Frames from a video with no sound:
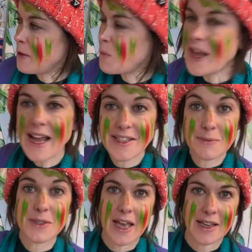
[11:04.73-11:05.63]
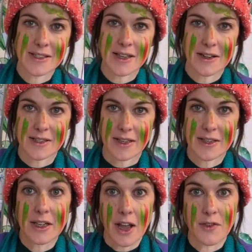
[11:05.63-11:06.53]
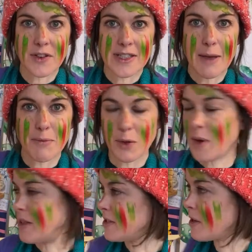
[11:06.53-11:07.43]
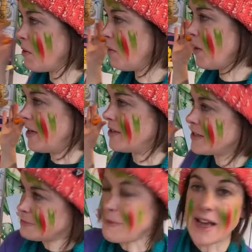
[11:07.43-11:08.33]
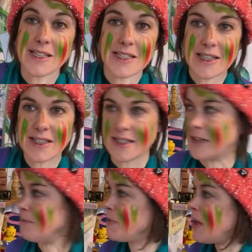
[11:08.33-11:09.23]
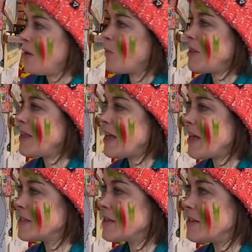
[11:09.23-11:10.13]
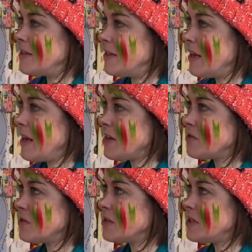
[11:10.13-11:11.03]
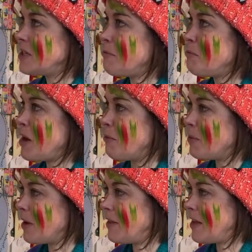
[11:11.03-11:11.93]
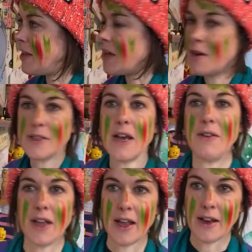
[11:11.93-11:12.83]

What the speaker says: And when atoms get excited, like for example, when the solar wind smashes into them, when they get excited, the electrons jump up and then they go down again.